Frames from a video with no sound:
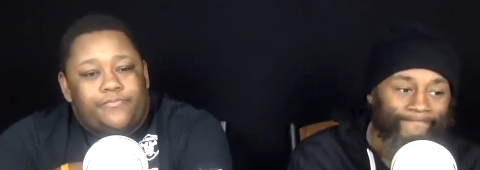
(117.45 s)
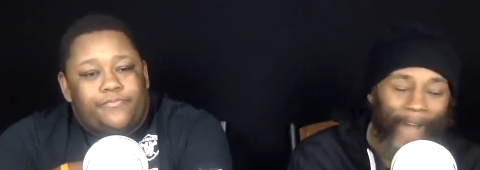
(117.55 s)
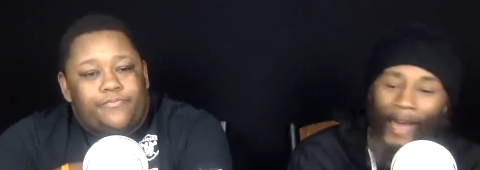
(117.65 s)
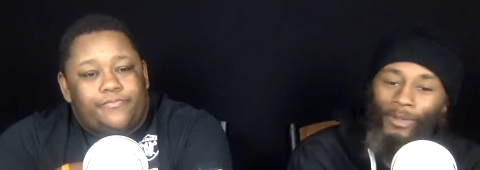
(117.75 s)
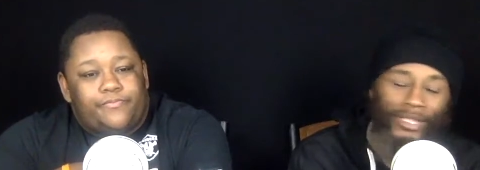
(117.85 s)

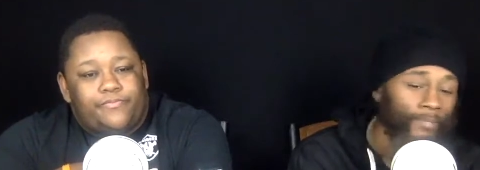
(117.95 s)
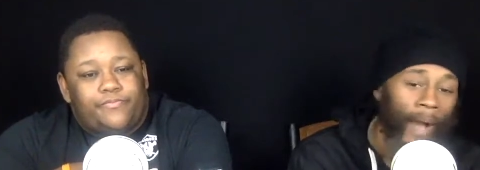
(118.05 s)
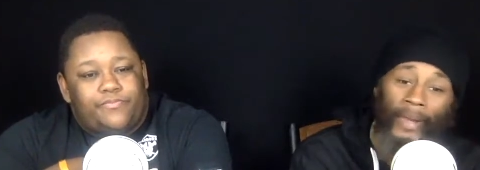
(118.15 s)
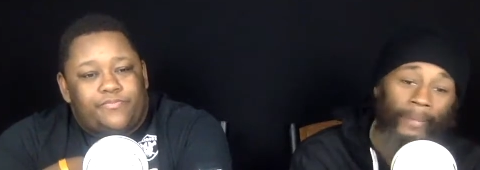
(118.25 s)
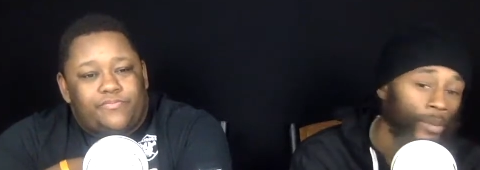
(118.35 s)
Speaker 1: I don't see
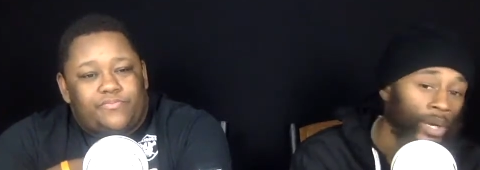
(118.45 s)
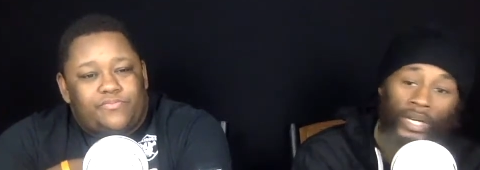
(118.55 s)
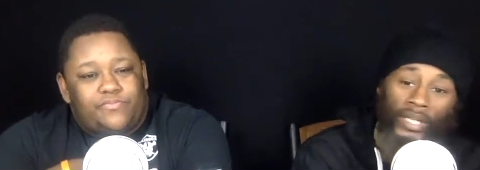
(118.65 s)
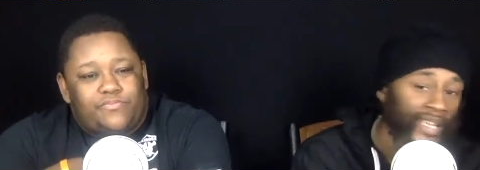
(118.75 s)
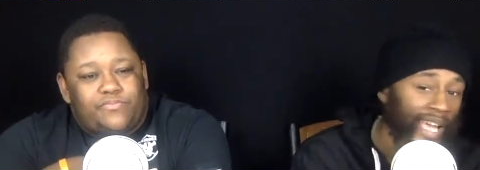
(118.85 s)
Miami winning
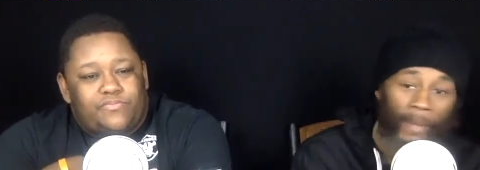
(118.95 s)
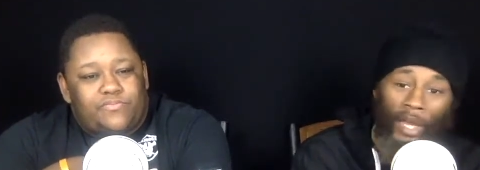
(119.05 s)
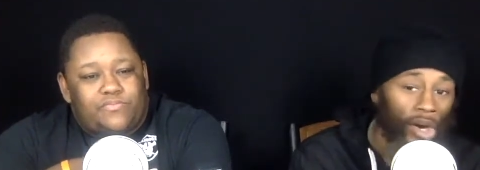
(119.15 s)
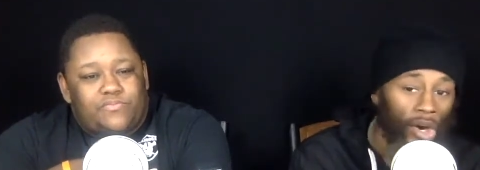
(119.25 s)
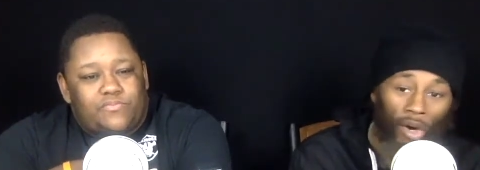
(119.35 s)
this game
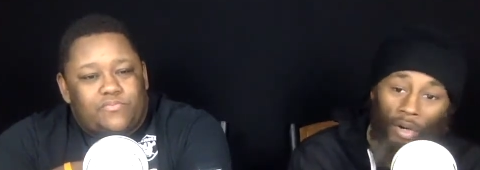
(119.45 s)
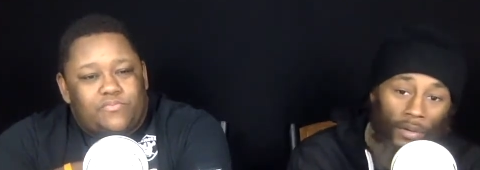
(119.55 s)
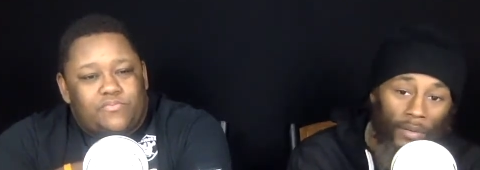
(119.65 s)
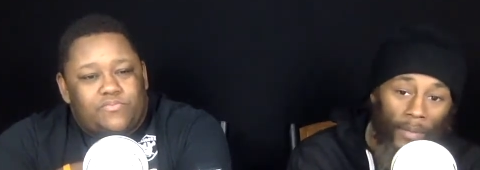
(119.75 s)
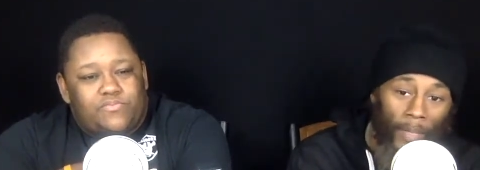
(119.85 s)
at all.
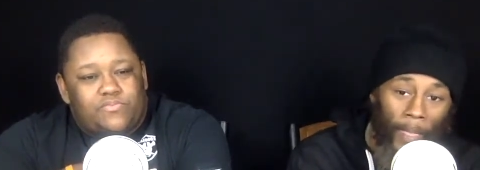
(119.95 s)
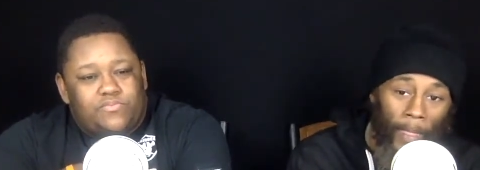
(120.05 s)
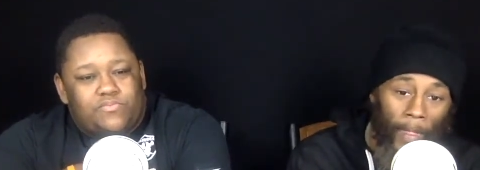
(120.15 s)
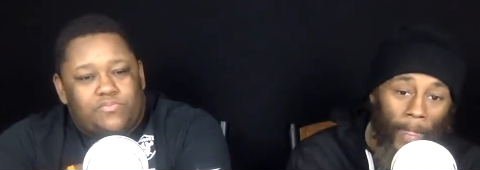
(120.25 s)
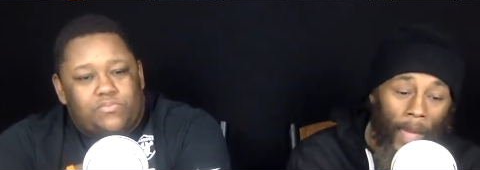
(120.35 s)

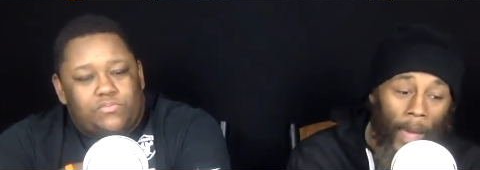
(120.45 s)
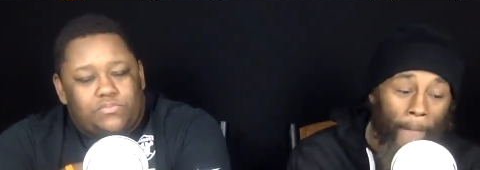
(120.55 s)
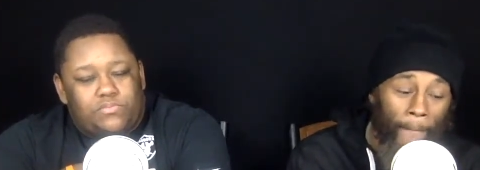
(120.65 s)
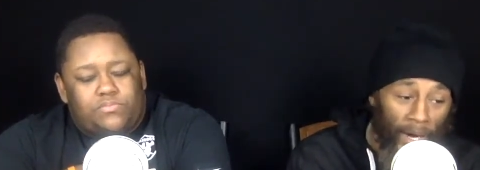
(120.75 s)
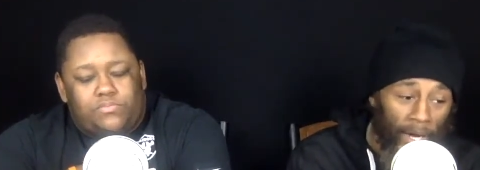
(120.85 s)

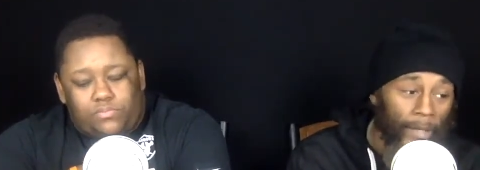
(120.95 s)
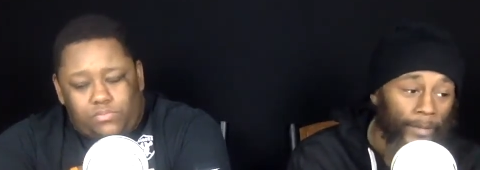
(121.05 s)
But